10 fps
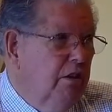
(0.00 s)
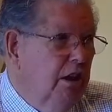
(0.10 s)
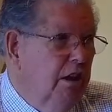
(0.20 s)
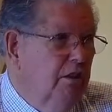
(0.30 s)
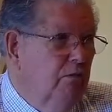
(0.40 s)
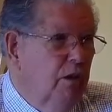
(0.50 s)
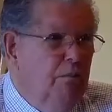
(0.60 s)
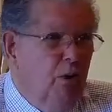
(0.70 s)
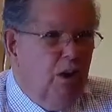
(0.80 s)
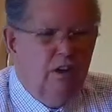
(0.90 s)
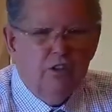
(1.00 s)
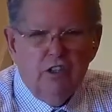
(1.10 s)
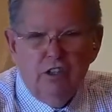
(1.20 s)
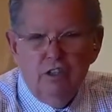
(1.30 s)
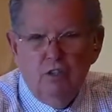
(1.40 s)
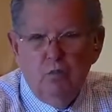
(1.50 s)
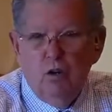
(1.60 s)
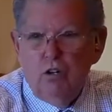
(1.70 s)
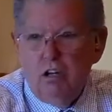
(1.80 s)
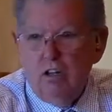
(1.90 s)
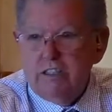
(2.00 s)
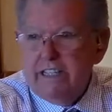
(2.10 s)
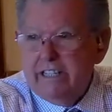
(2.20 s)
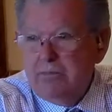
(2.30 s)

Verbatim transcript: end repercussion is you broke broken all ten.